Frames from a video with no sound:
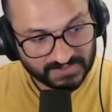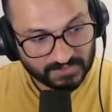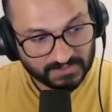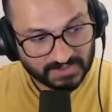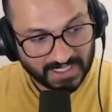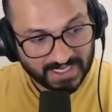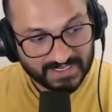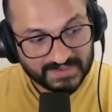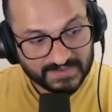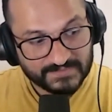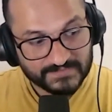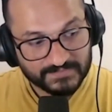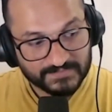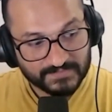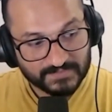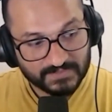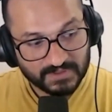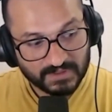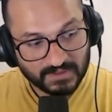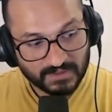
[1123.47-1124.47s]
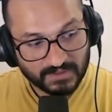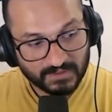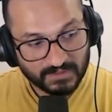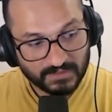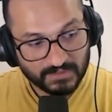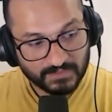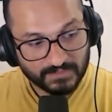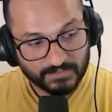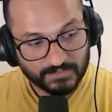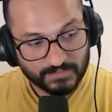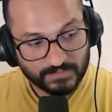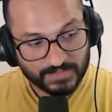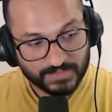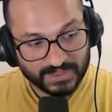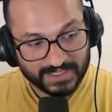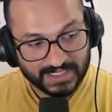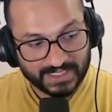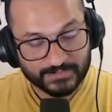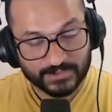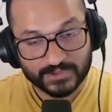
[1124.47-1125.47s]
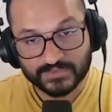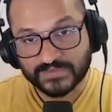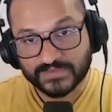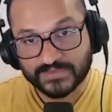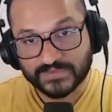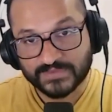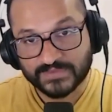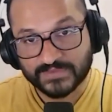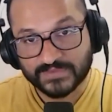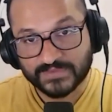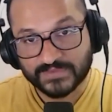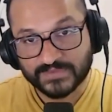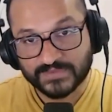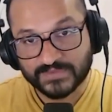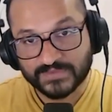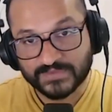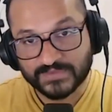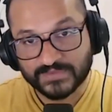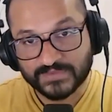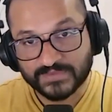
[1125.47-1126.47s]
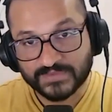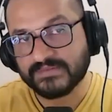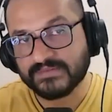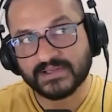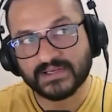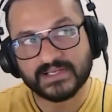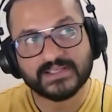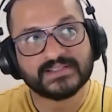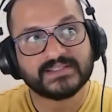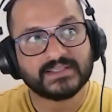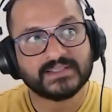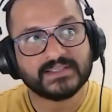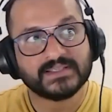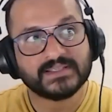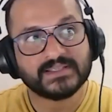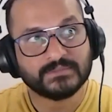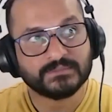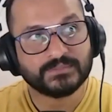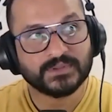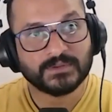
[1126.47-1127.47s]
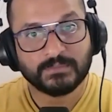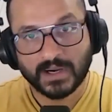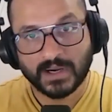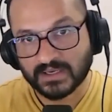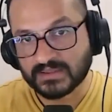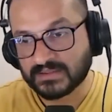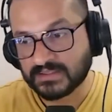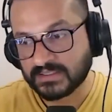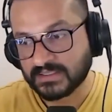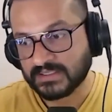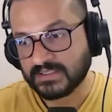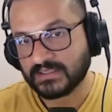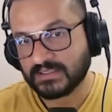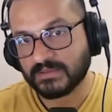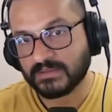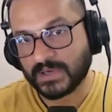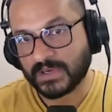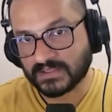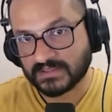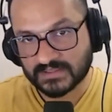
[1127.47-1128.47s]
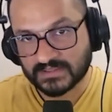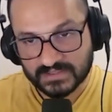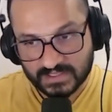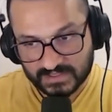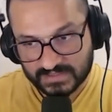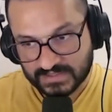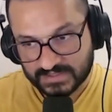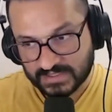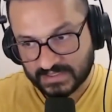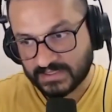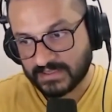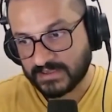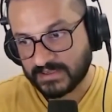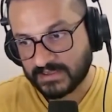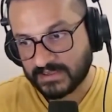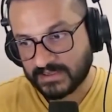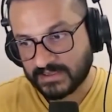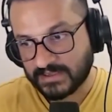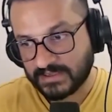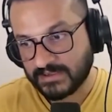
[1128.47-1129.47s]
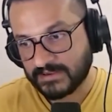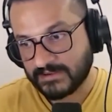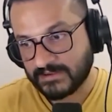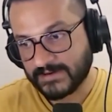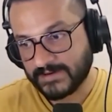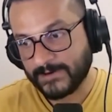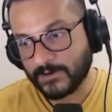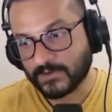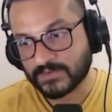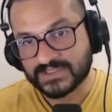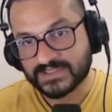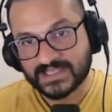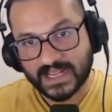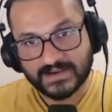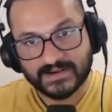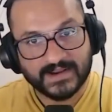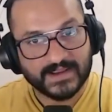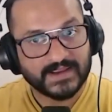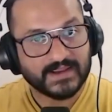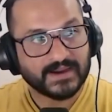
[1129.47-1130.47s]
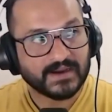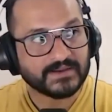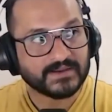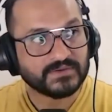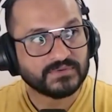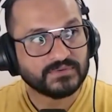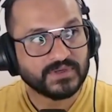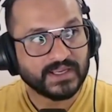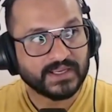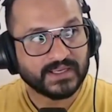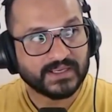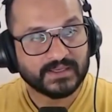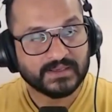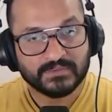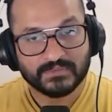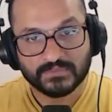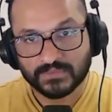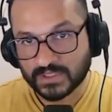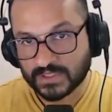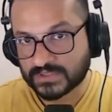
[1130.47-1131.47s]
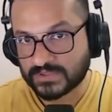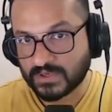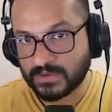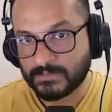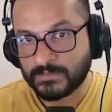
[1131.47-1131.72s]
I have been able to finally create a very, very simple path. The path is this. Right? On Saturday, I do a workshop.